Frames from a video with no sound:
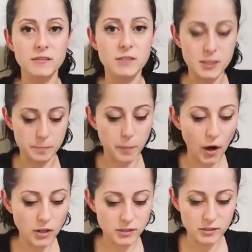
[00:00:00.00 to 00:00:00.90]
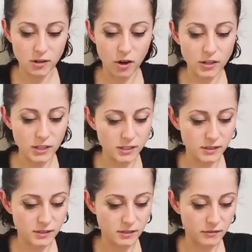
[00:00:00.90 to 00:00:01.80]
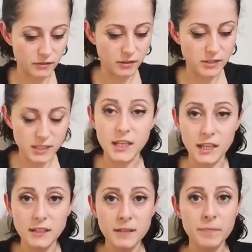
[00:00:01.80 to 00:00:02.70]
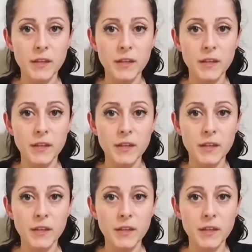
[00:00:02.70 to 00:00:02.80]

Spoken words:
spot on his skin